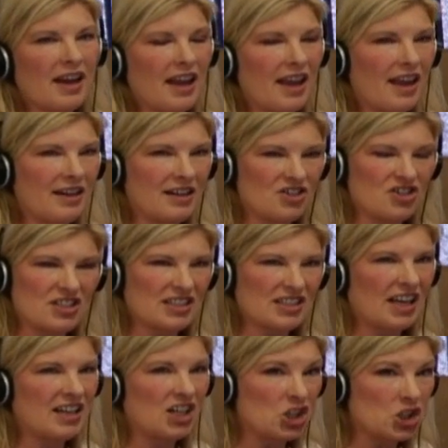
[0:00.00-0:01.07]
and it's just
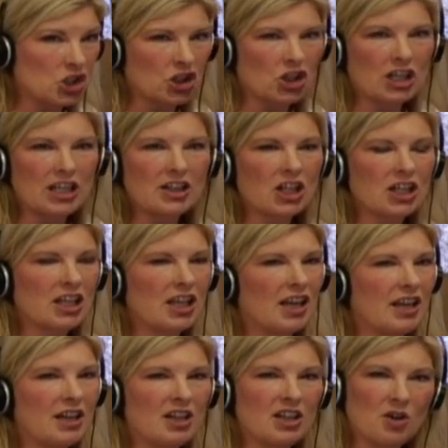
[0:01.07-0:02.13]
kind of dirty
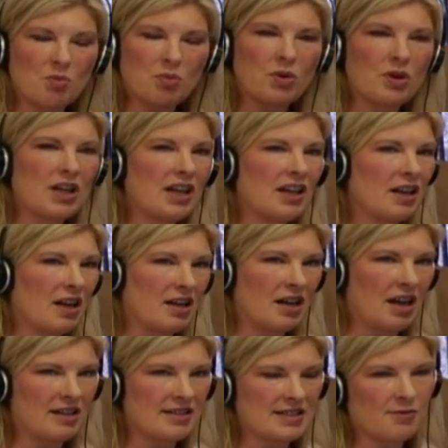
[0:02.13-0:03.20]
looking, putting a
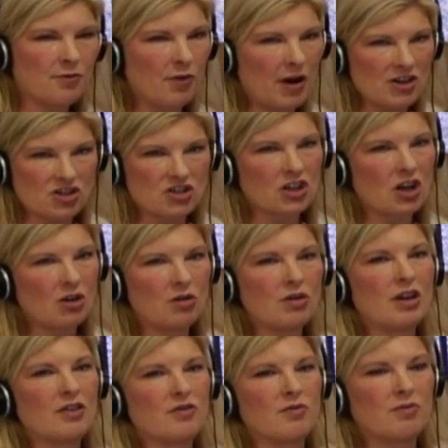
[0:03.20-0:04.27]
nice fresh coat
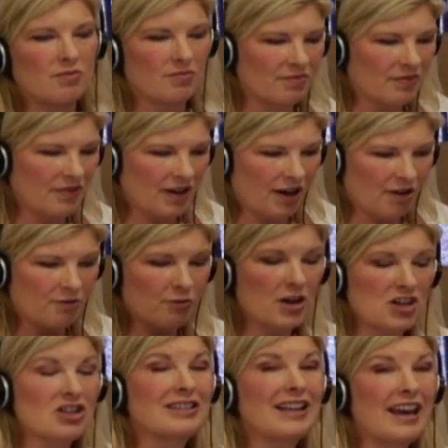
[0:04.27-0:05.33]
of
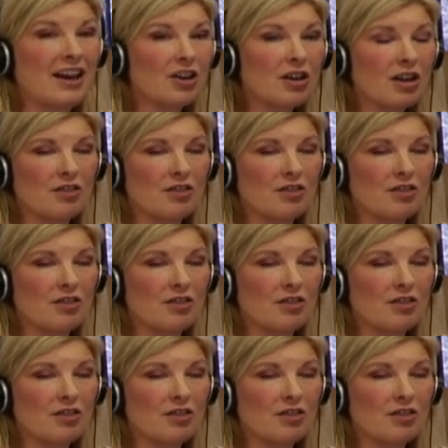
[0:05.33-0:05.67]
fresh layer of